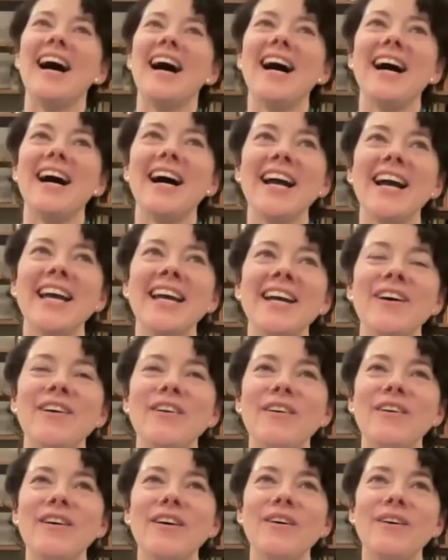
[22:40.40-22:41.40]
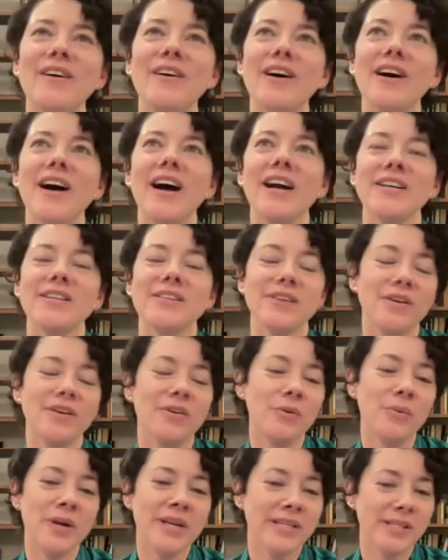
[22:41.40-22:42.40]
I
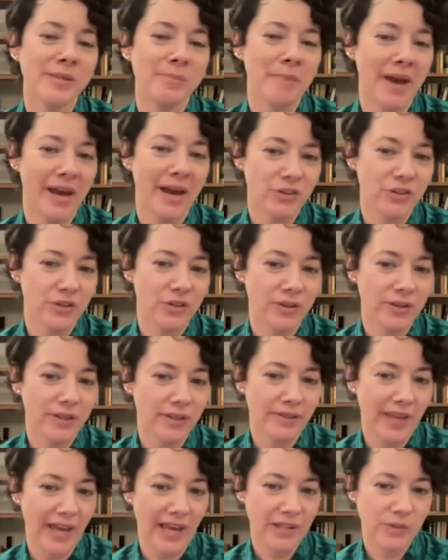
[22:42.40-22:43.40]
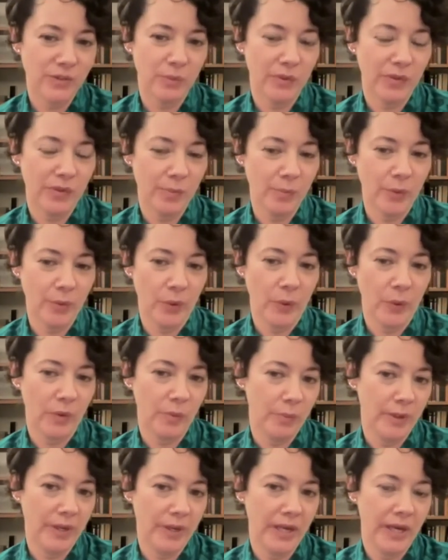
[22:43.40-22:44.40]
always imagined that that's what the book
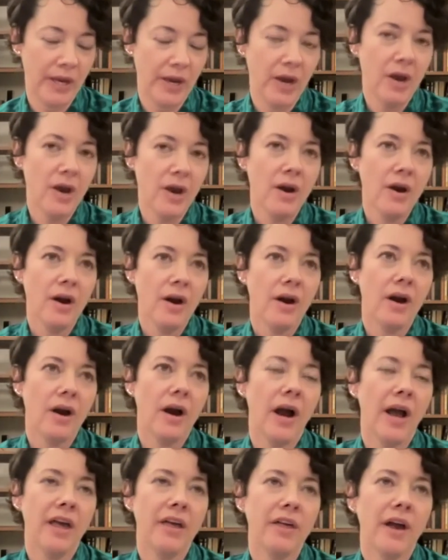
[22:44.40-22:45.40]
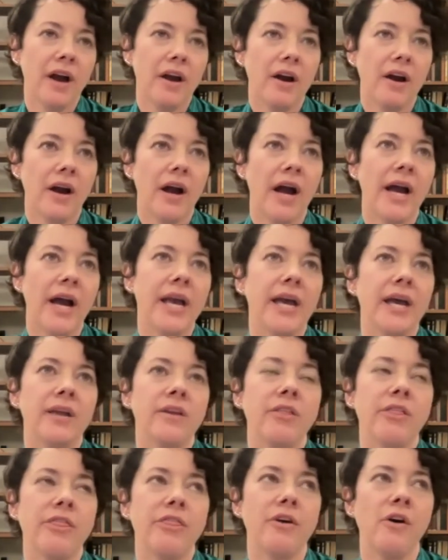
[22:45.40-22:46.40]
would be. I
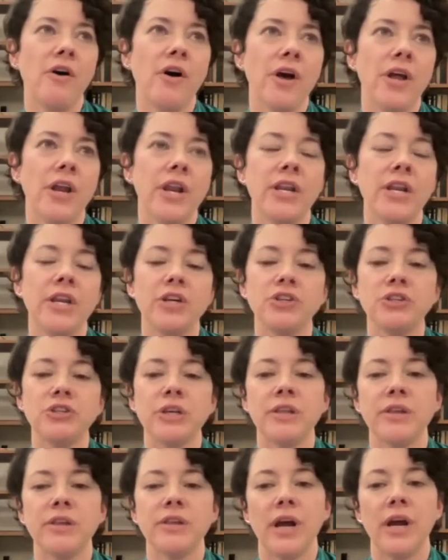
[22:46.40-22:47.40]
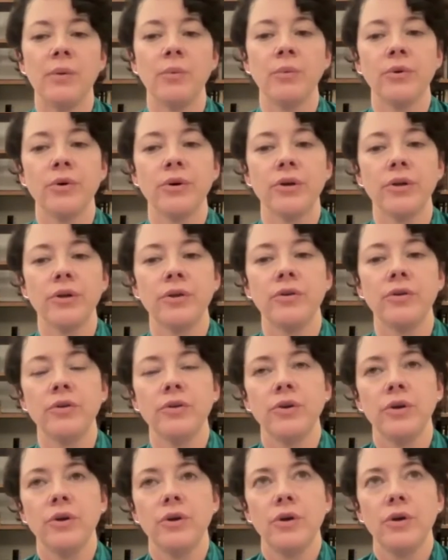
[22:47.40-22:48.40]
had thought initially that I would,
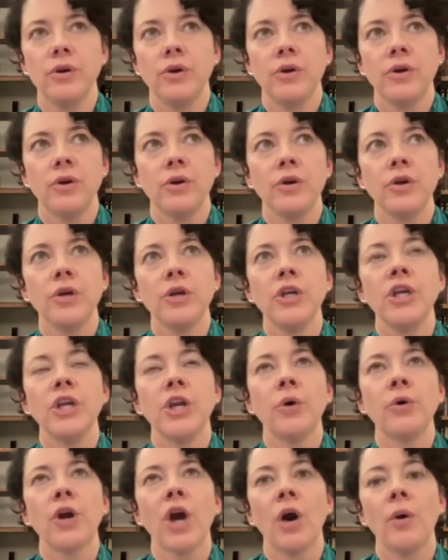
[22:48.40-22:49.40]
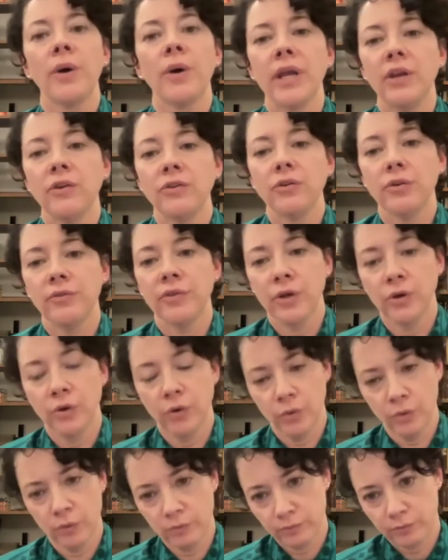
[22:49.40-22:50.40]
you know, go and
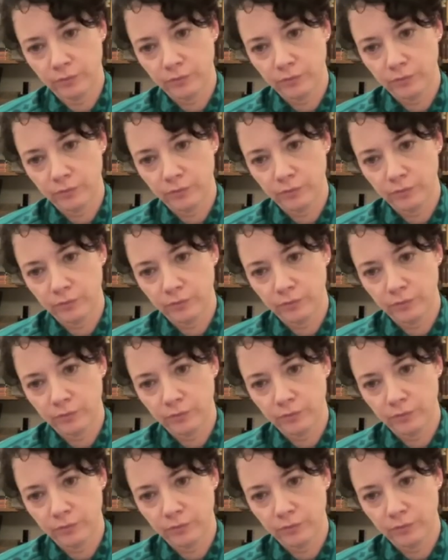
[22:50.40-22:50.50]
interview